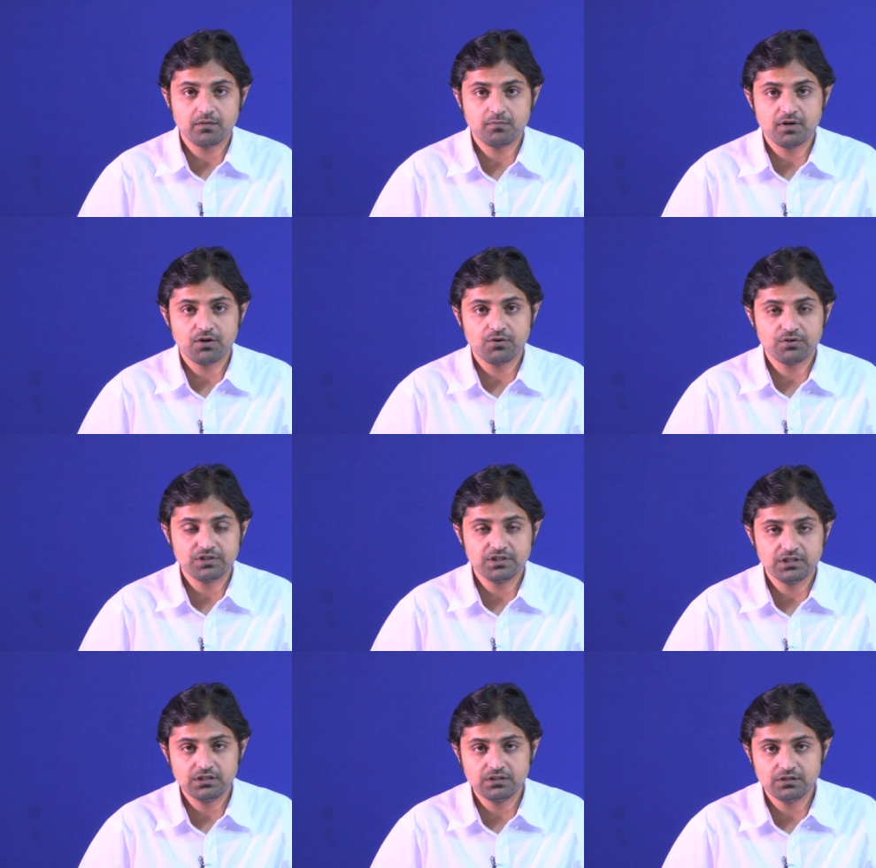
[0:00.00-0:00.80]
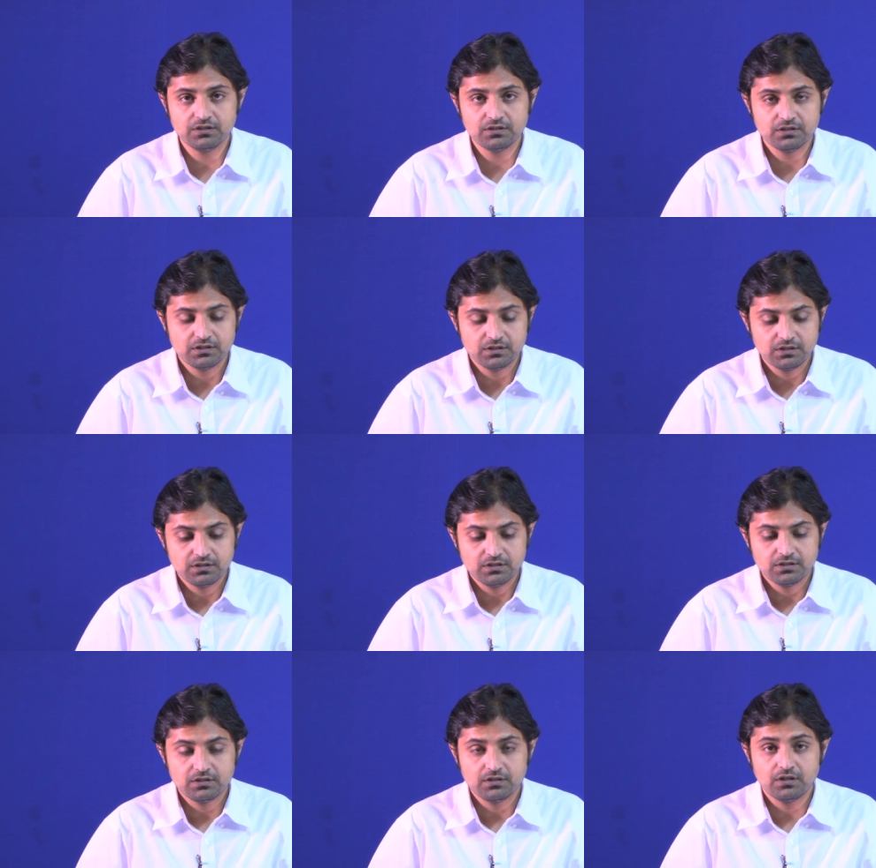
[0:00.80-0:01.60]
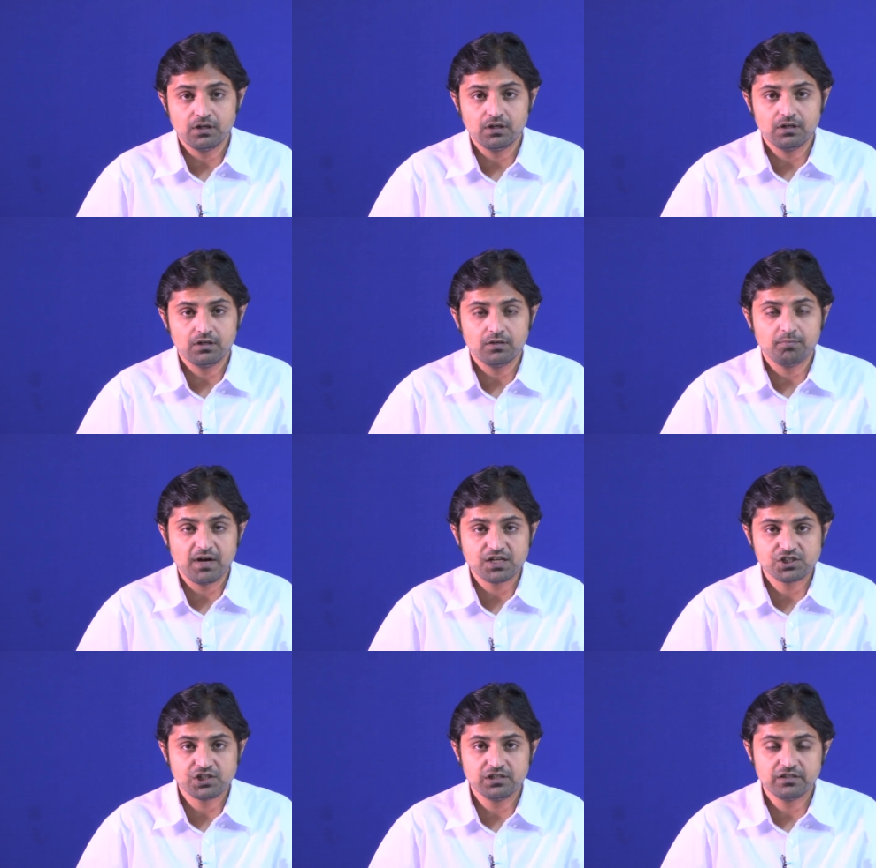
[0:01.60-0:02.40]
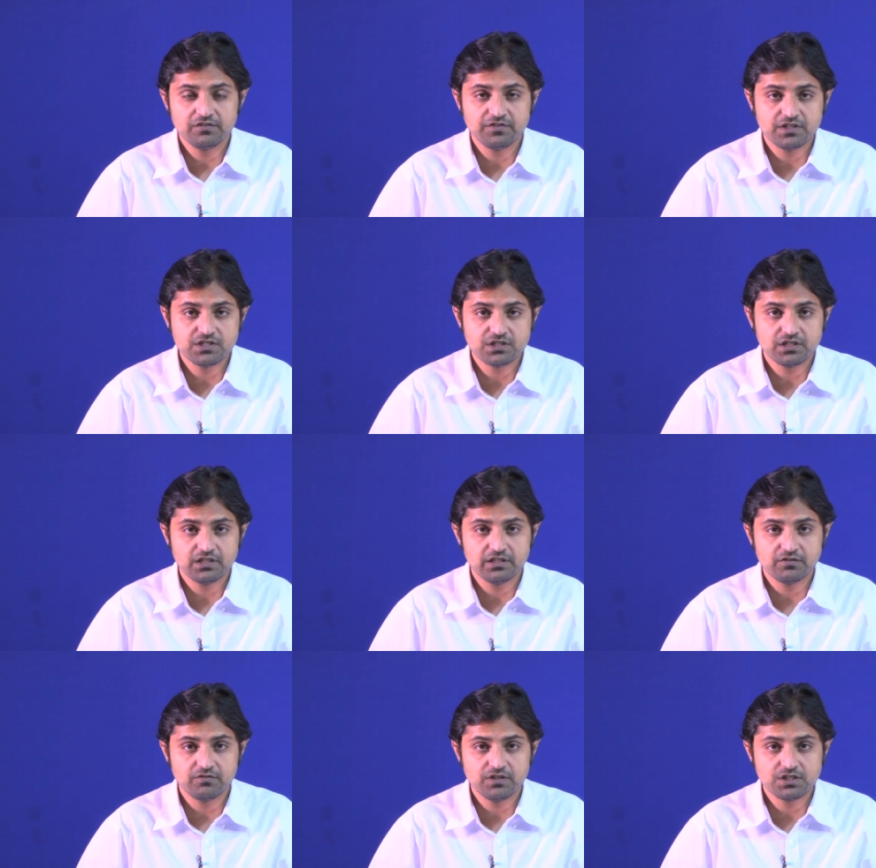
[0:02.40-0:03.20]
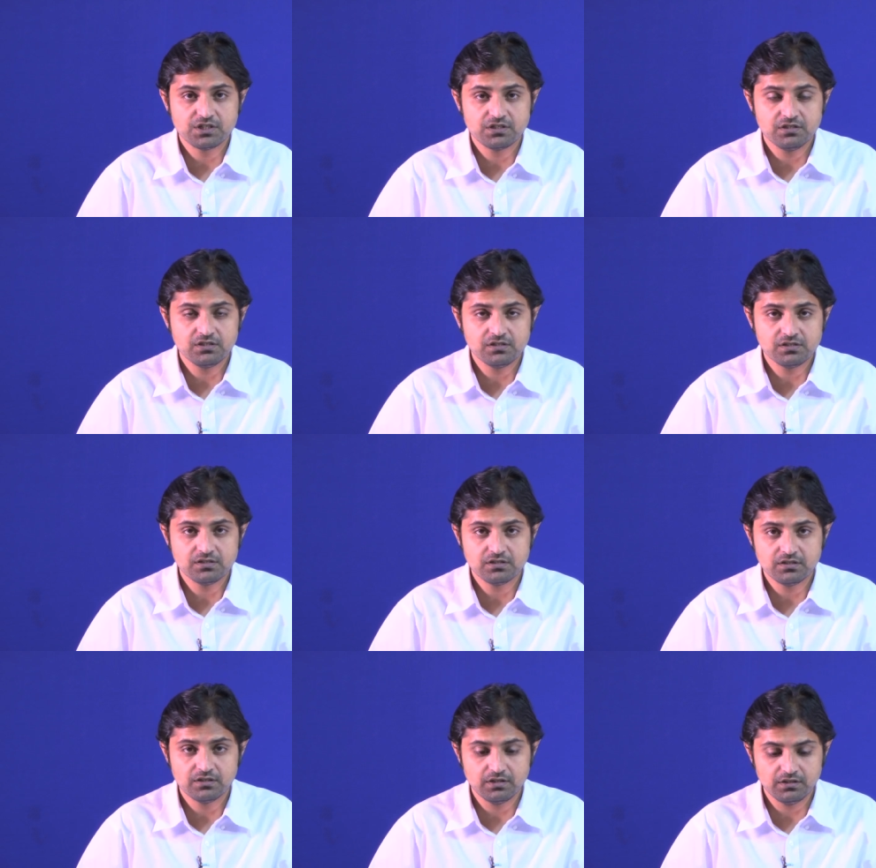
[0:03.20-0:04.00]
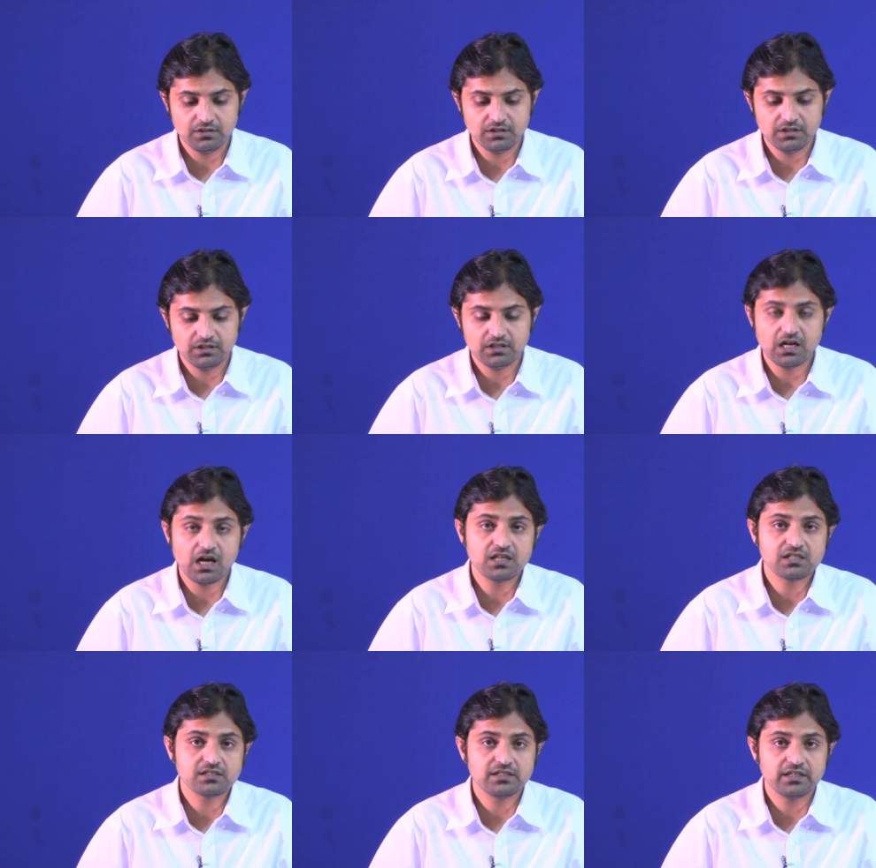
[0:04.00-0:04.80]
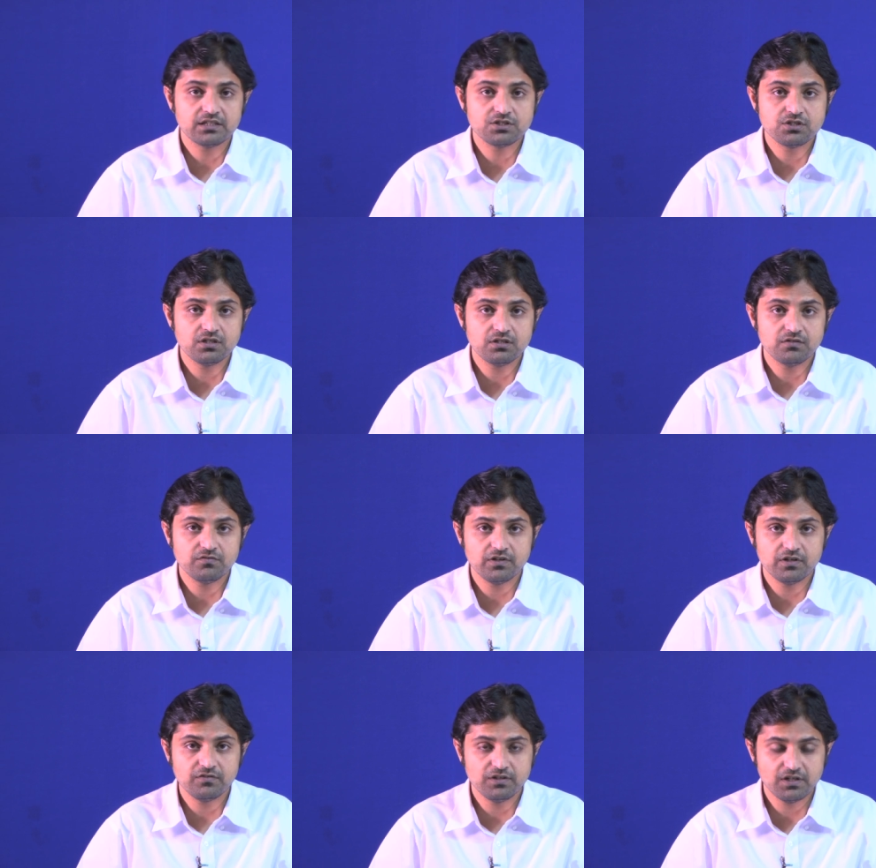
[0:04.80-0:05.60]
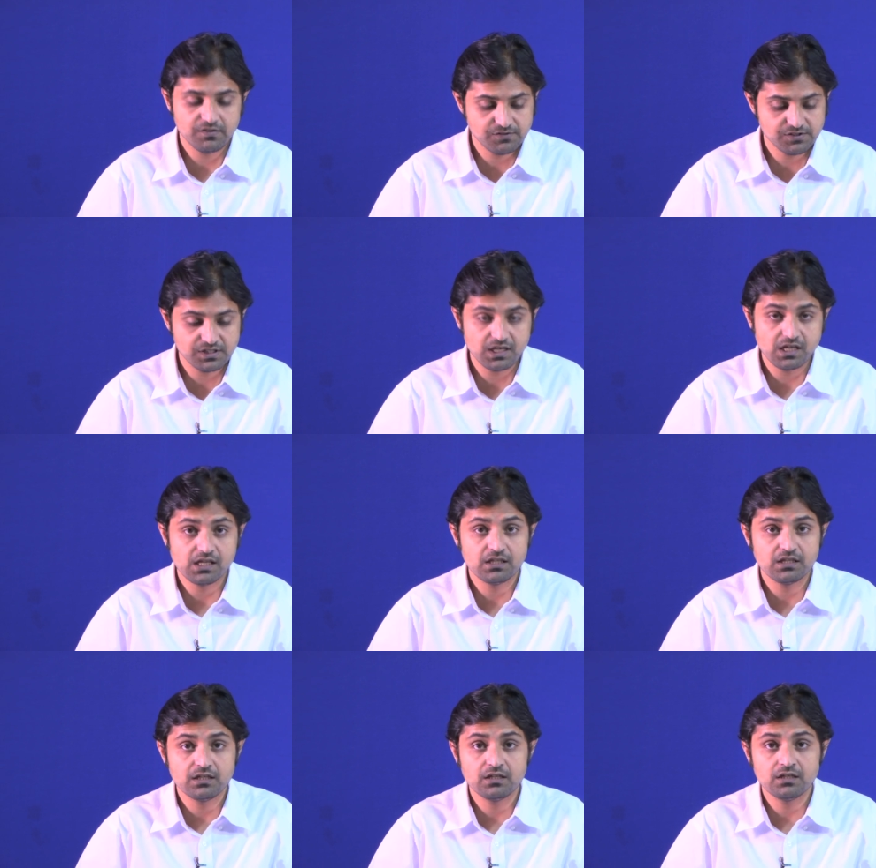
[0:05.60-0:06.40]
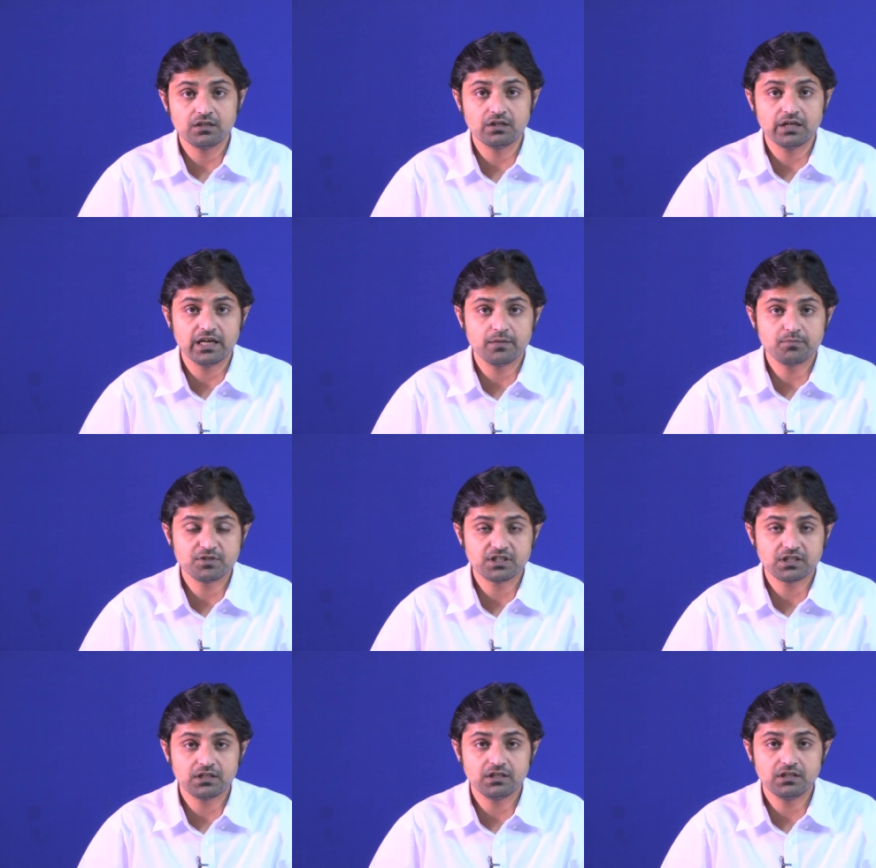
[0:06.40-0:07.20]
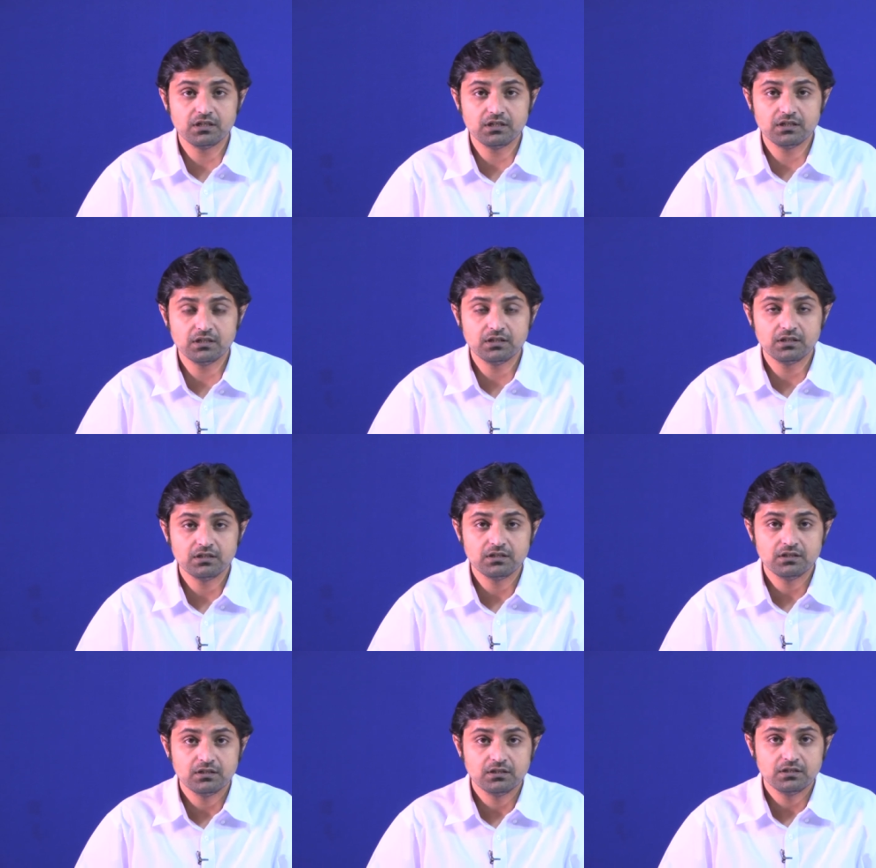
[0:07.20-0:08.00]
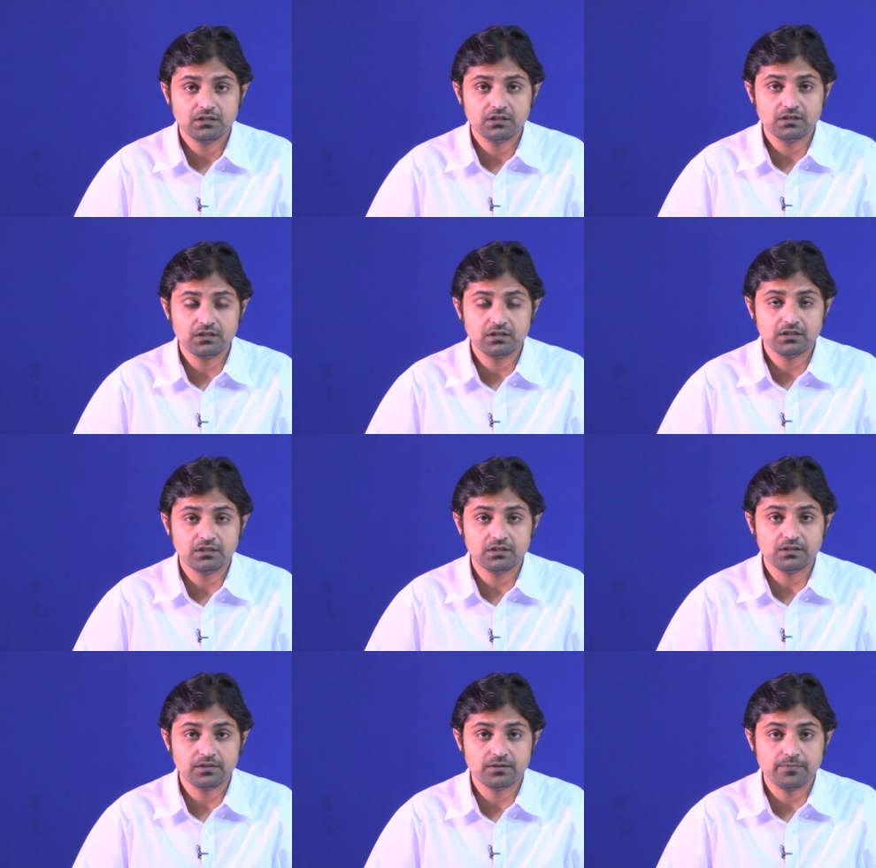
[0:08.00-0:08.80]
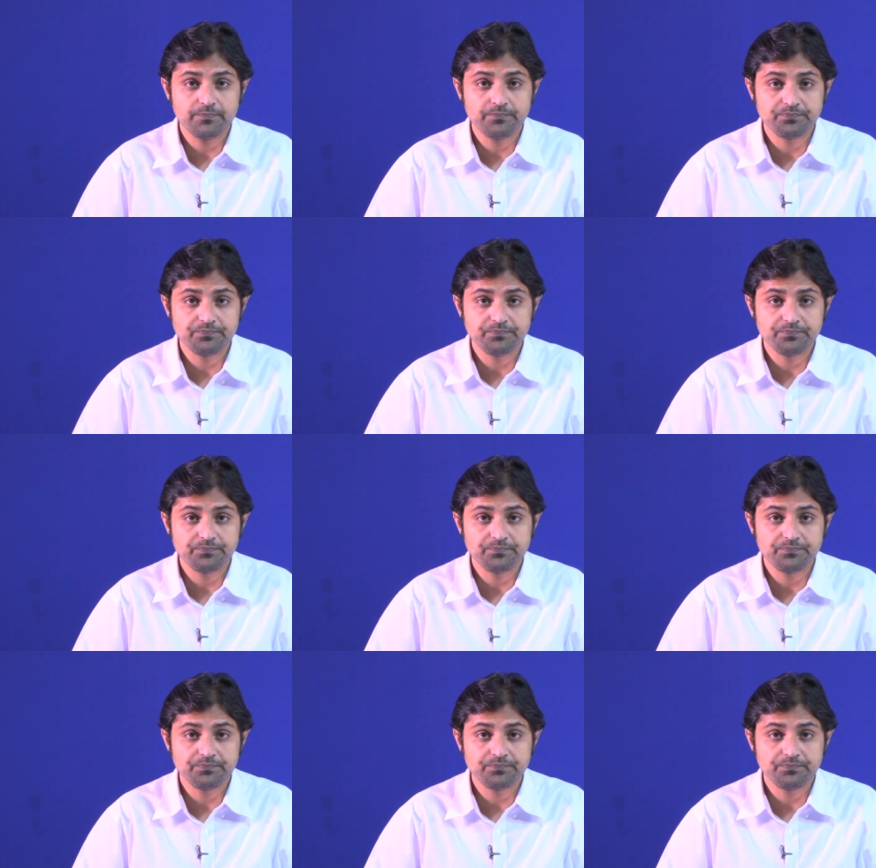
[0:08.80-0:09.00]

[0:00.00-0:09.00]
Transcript: about the uh, partial differential equations in the last lecture where we have seen the elliptical uh,